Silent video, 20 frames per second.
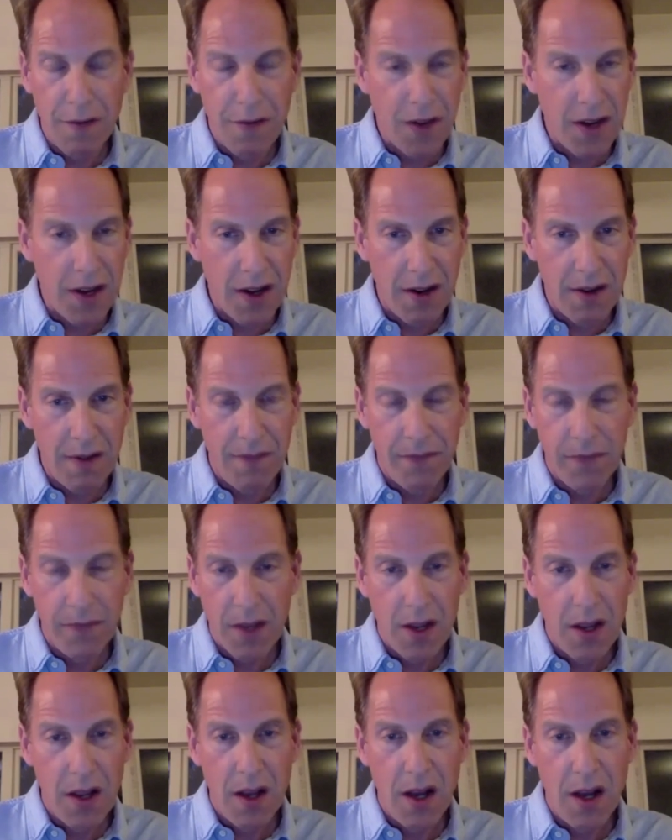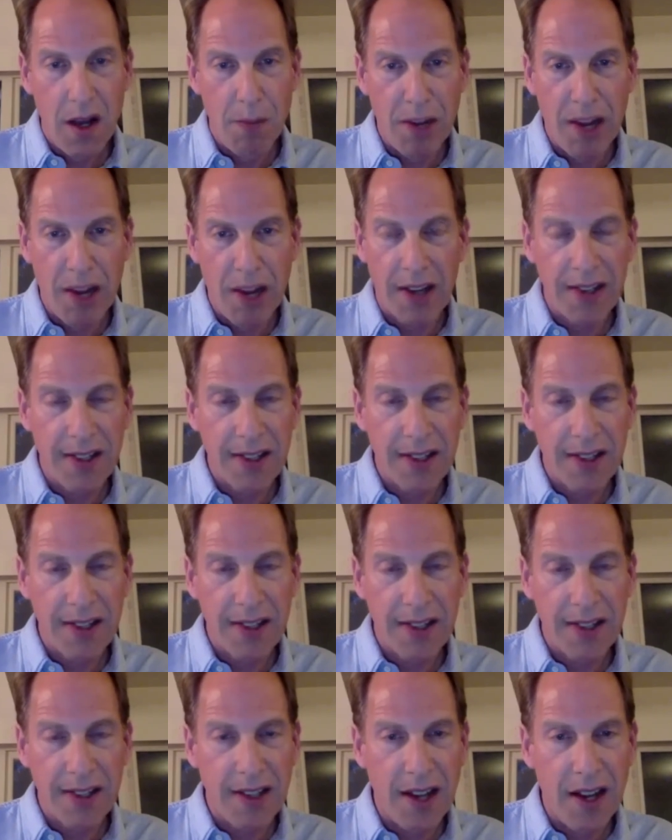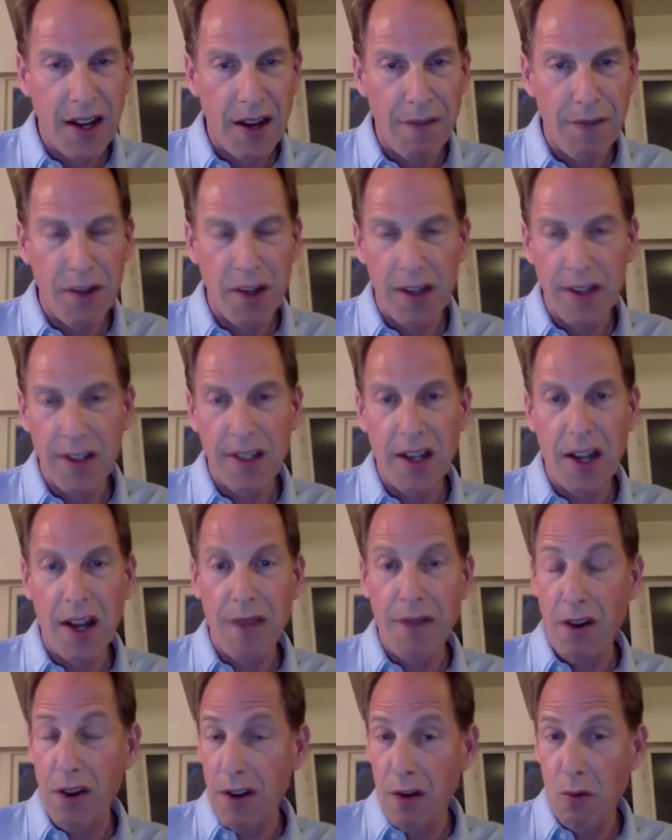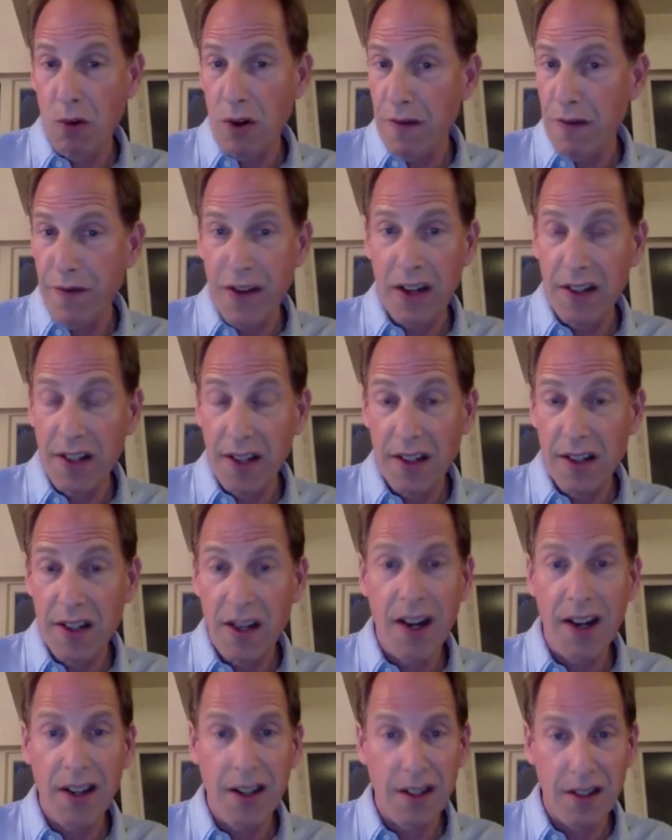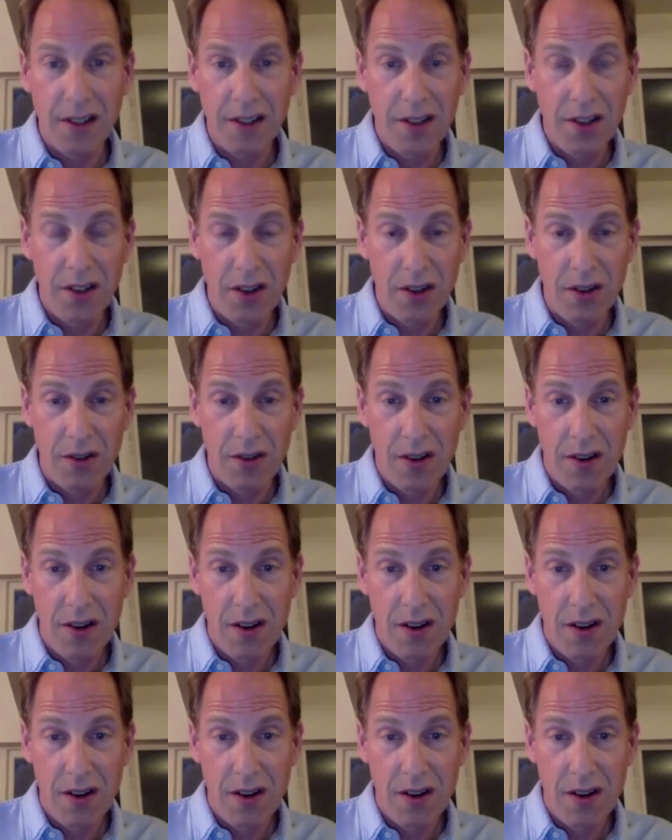of a Black slave that a slave owner would have felt entitled to do.